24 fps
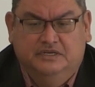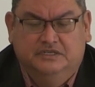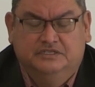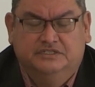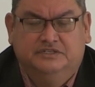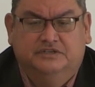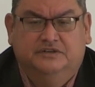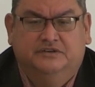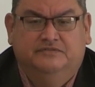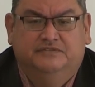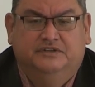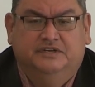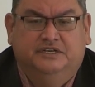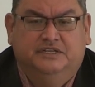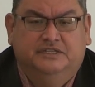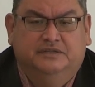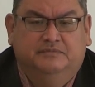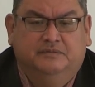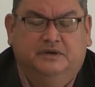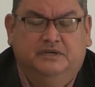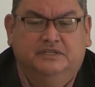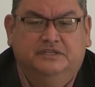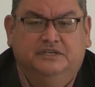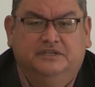Served on the
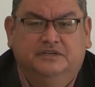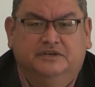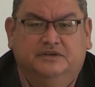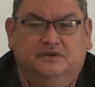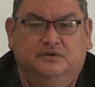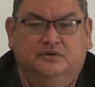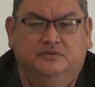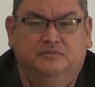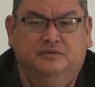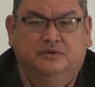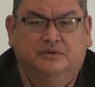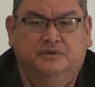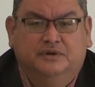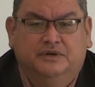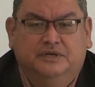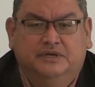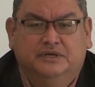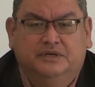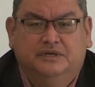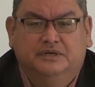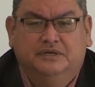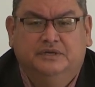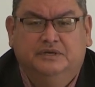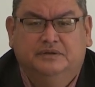Montana Coal Board,
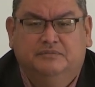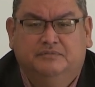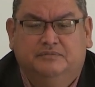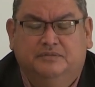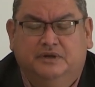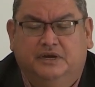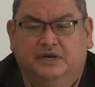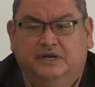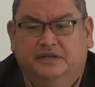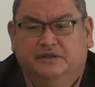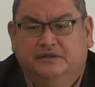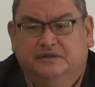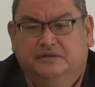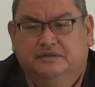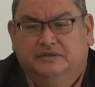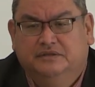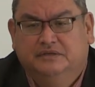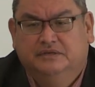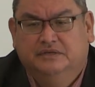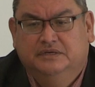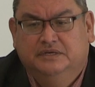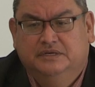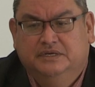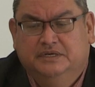brought
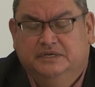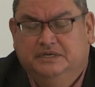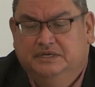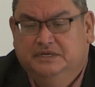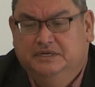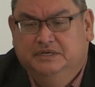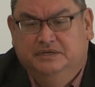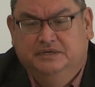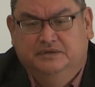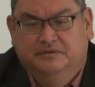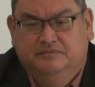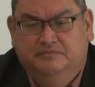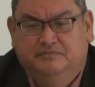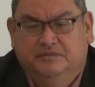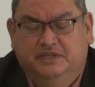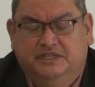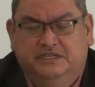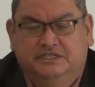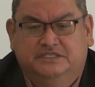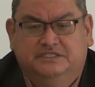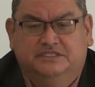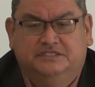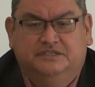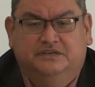
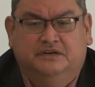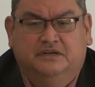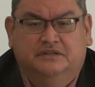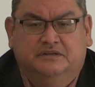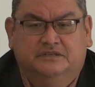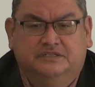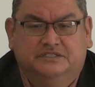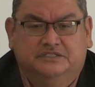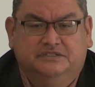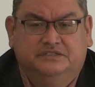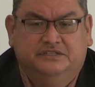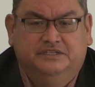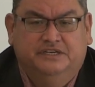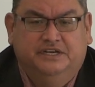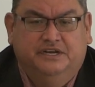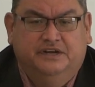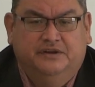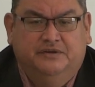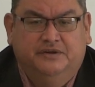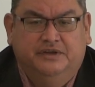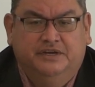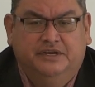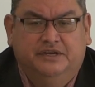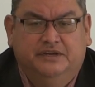millions of dollars to the
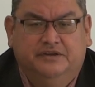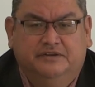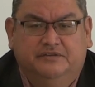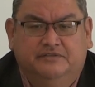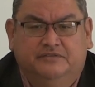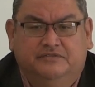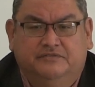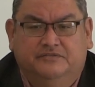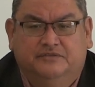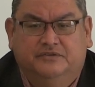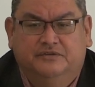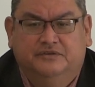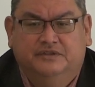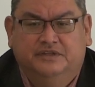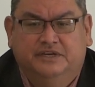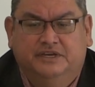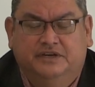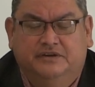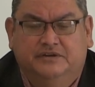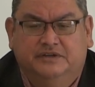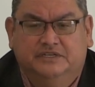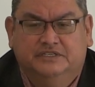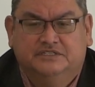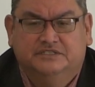area for the
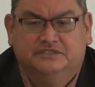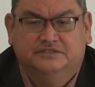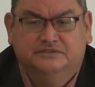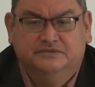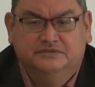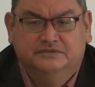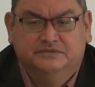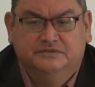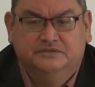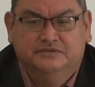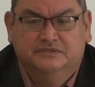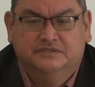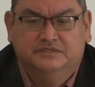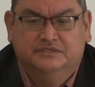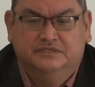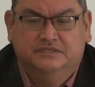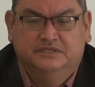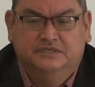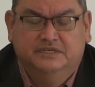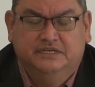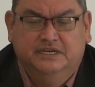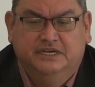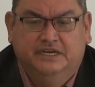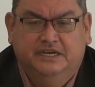area schools
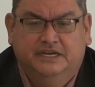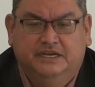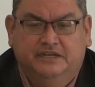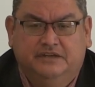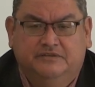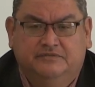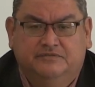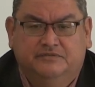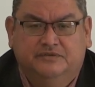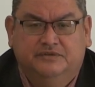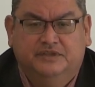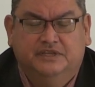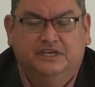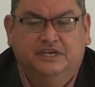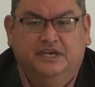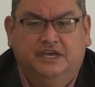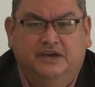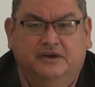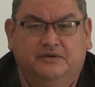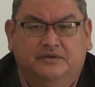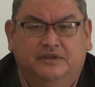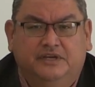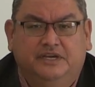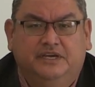and for the
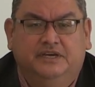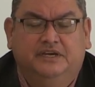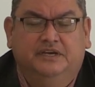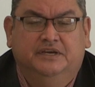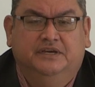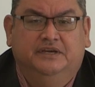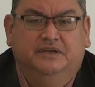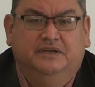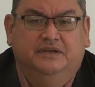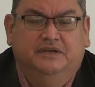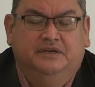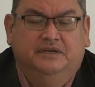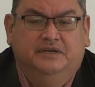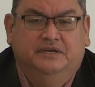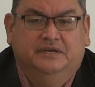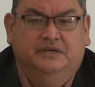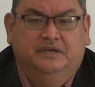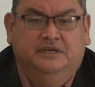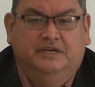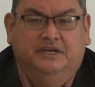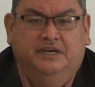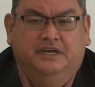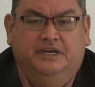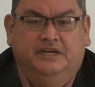county
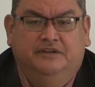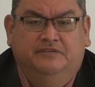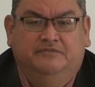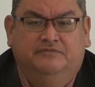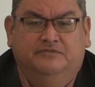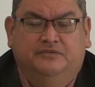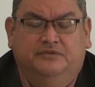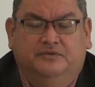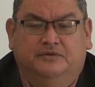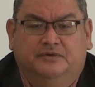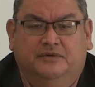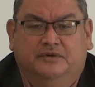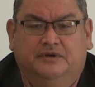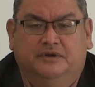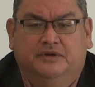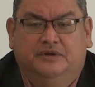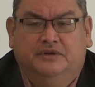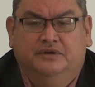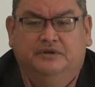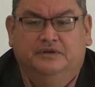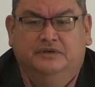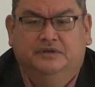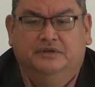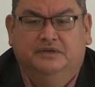and for
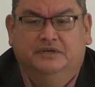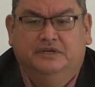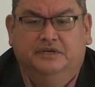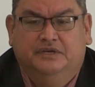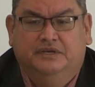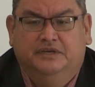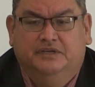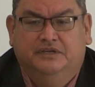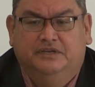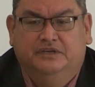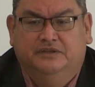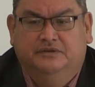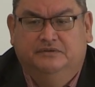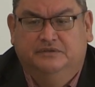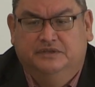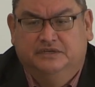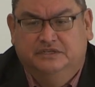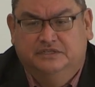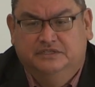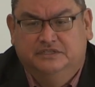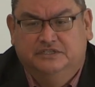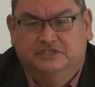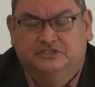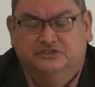
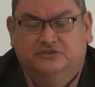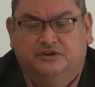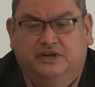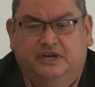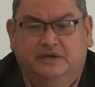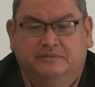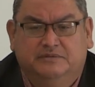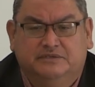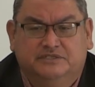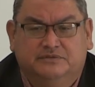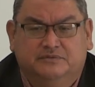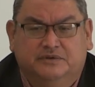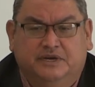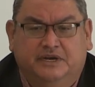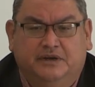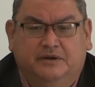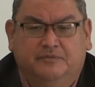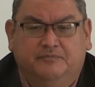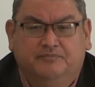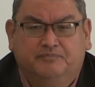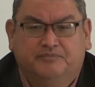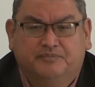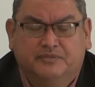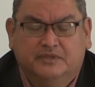the tribe as
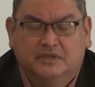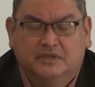well.